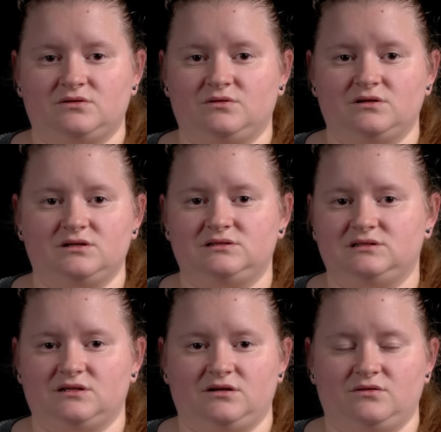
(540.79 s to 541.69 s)
cord,
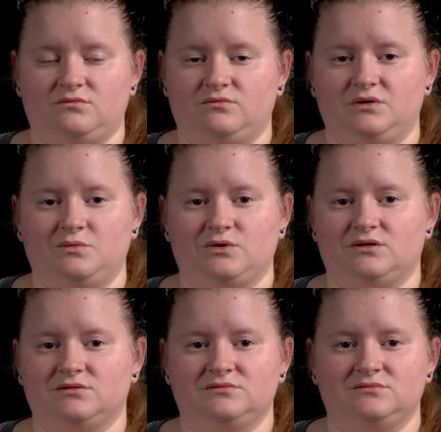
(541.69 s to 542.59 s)
so we
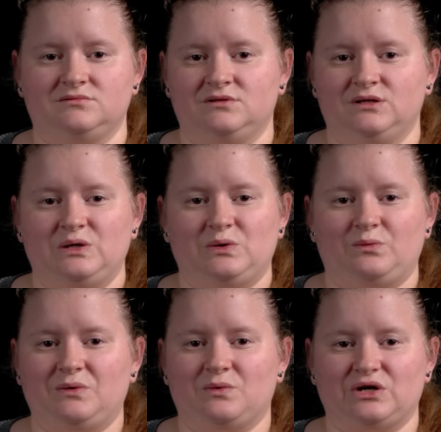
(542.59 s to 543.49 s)
were
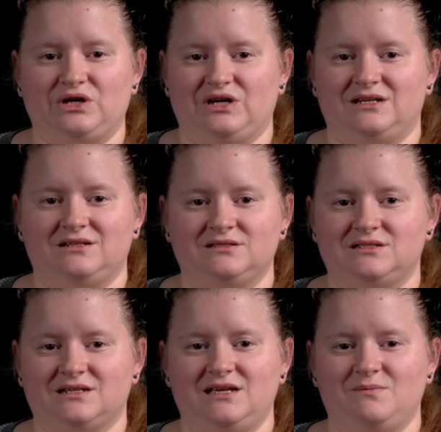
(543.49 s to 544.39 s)
good
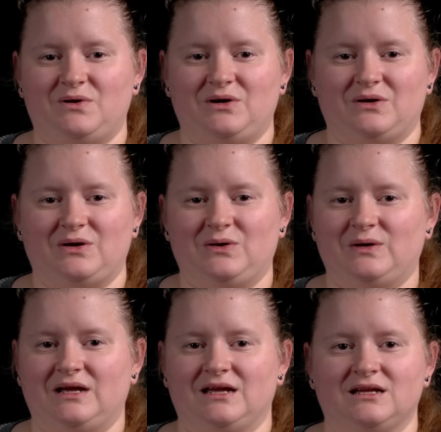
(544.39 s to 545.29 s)
to keep on
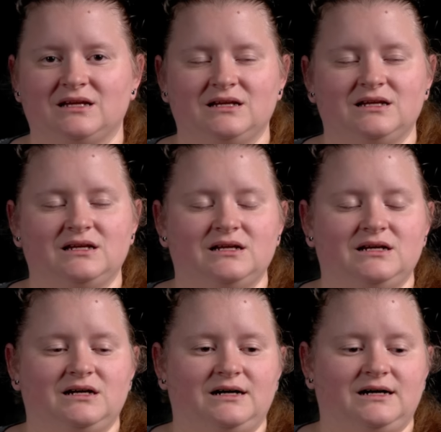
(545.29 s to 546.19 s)
going.
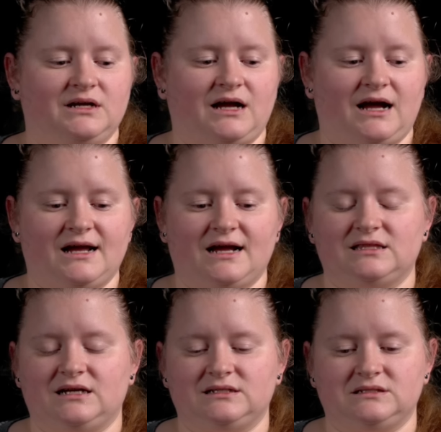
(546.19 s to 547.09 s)
I
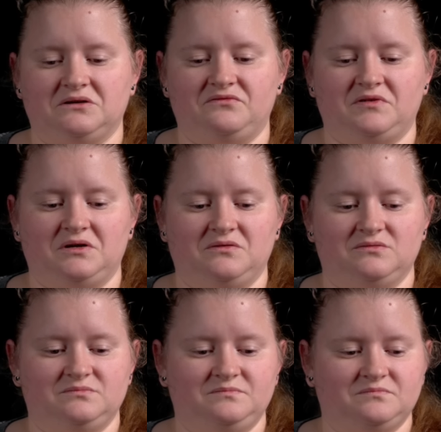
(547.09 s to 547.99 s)
had that cell
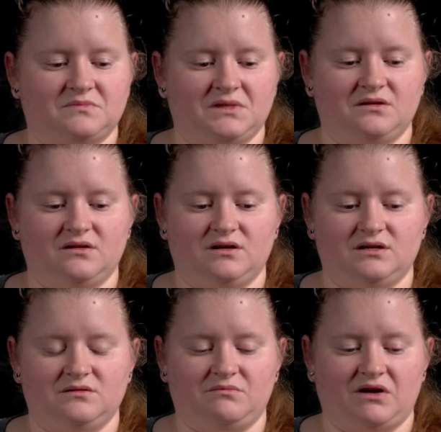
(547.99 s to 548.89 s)
phone.
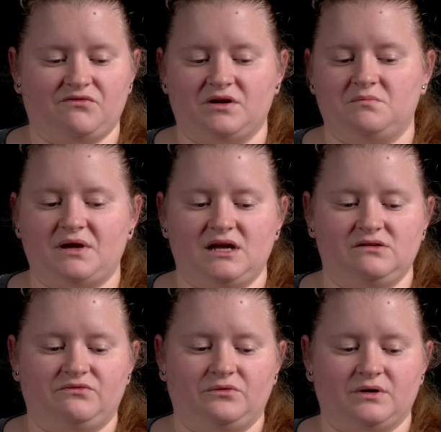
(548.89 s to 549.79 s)
My friend
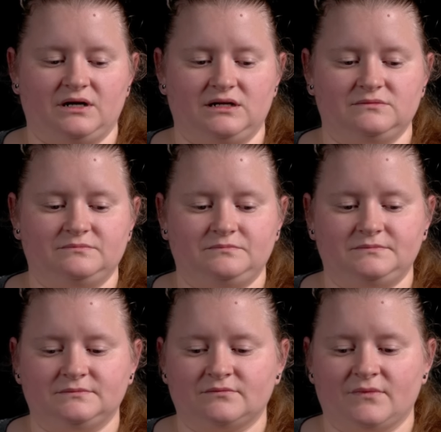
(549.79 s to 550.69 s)
paid for it.
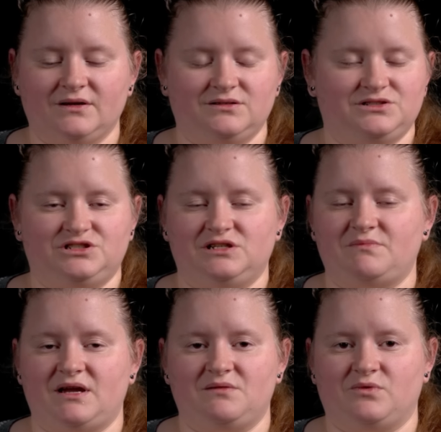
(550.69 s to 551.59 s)
She
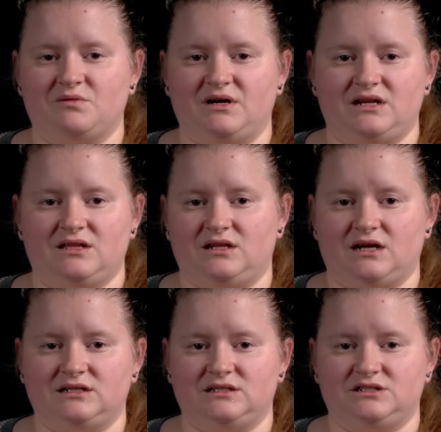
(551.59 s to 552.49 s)
made more money than
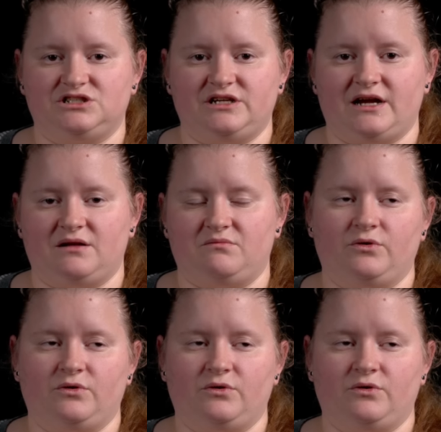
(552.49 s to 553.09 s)
I did. She had